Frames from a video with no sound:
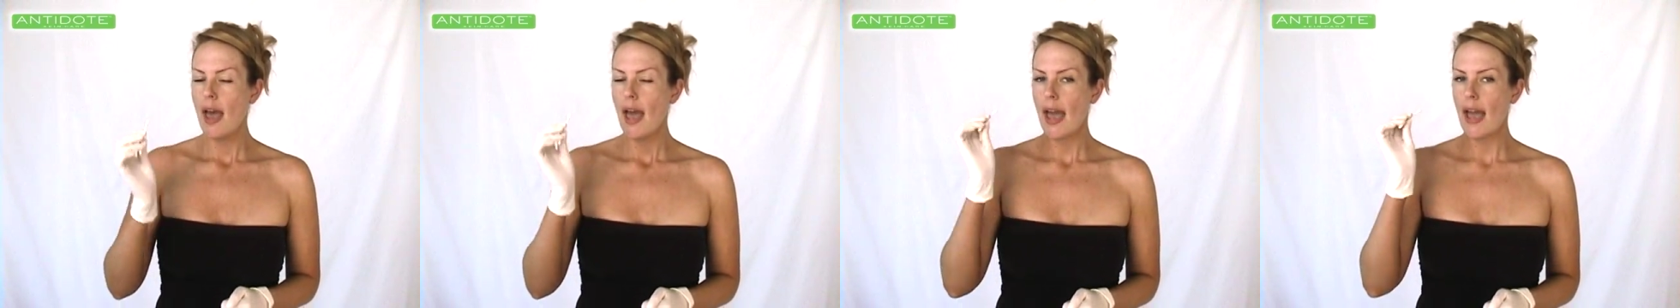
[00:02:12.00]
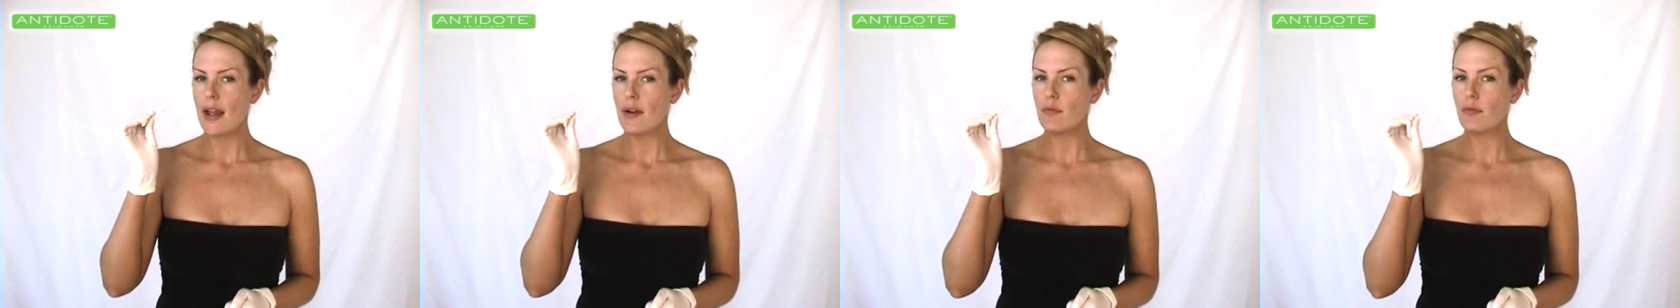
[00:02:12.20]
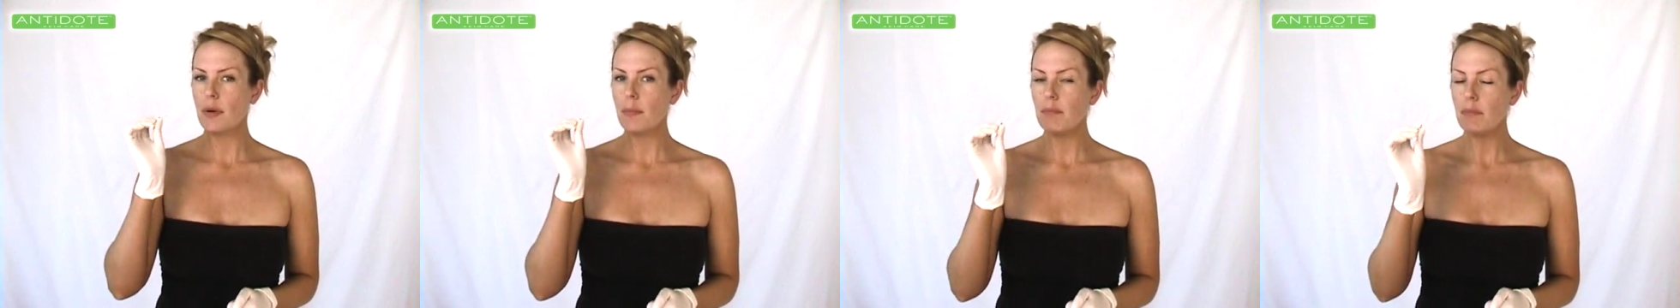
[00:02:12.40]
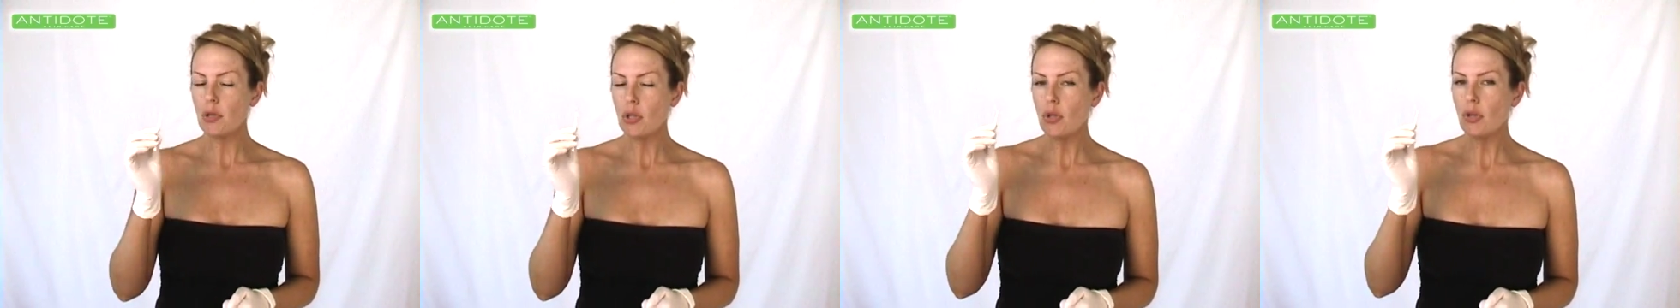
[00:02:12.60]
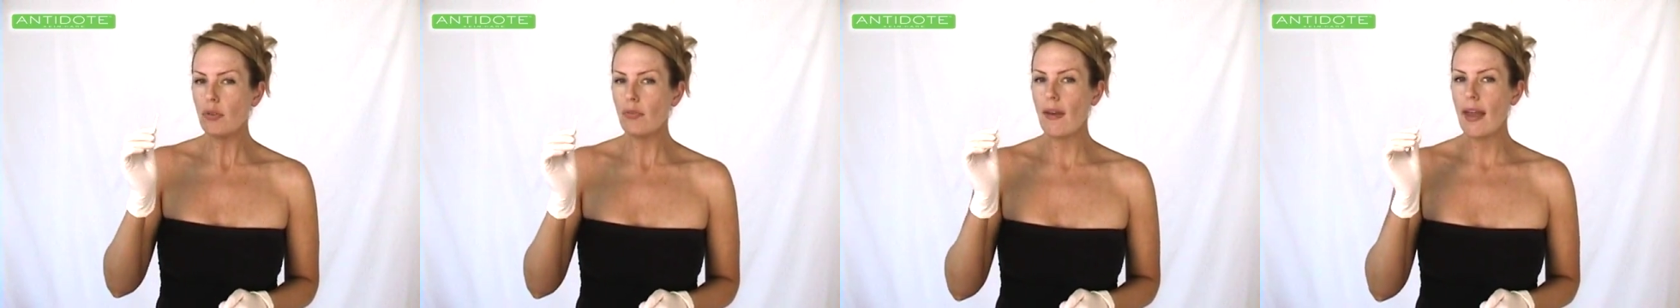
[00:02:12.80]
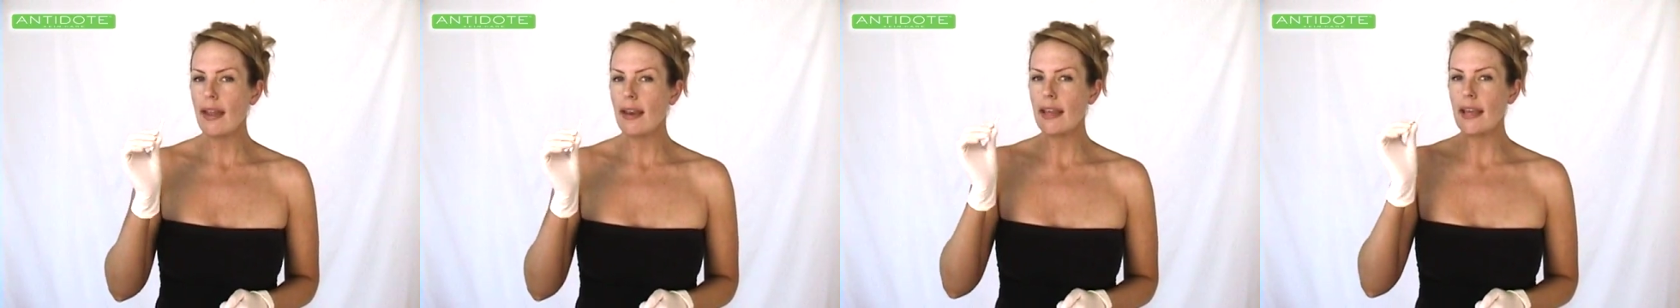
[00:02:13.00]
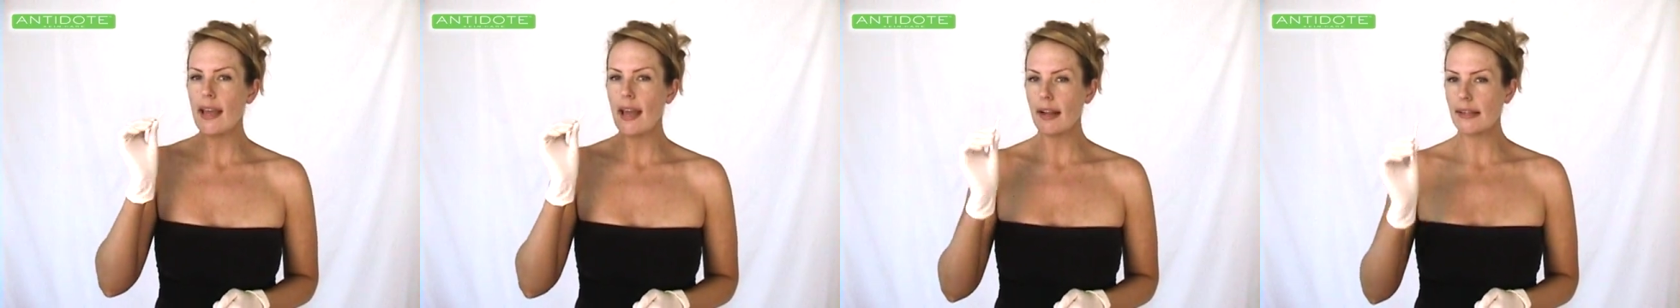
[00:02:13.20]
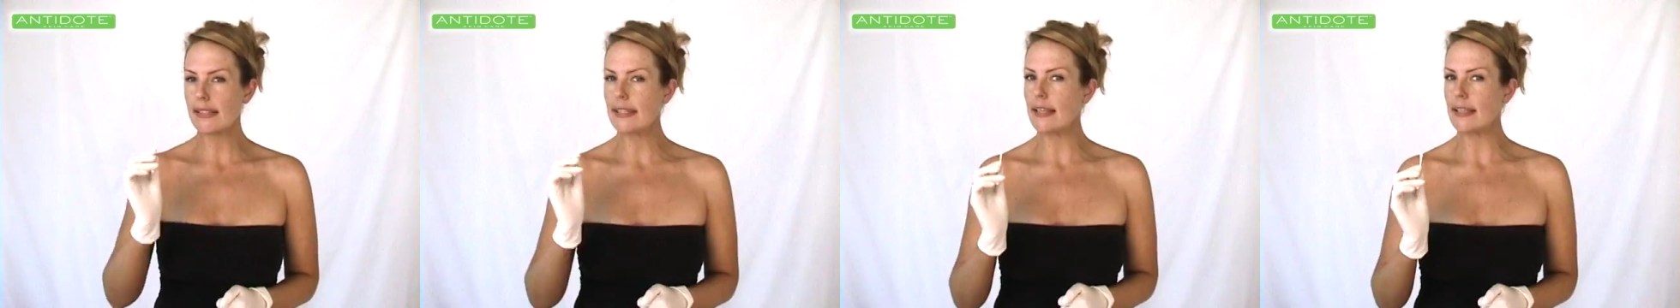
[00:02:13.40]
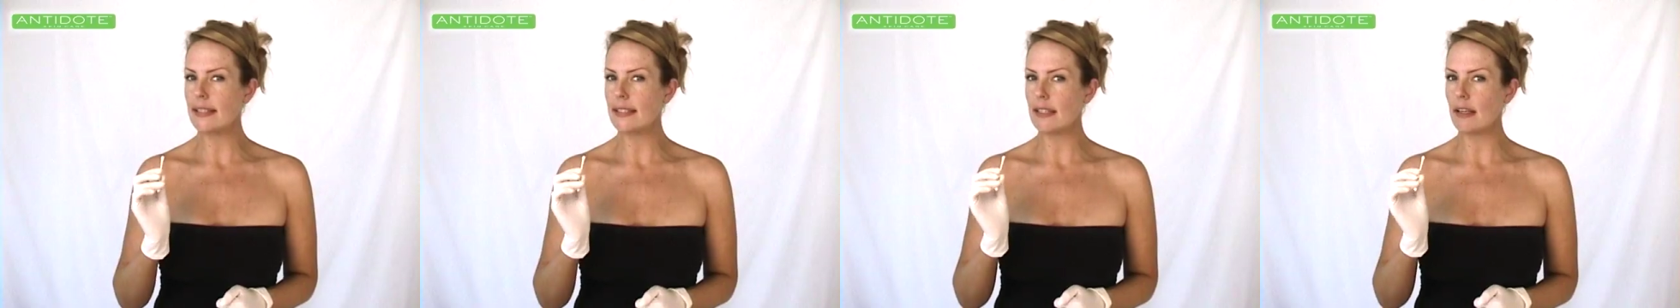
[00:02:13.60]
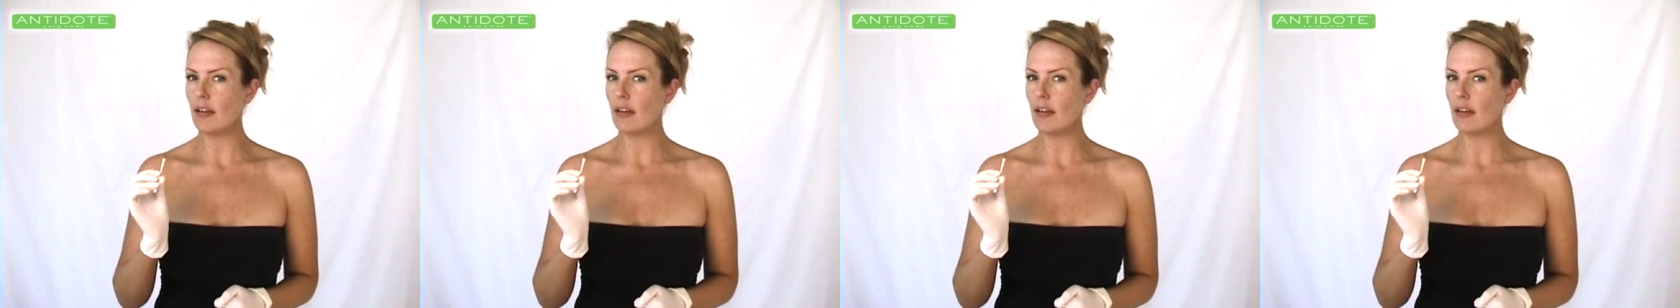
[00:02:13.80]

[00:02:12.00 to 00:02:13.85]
and remove any excess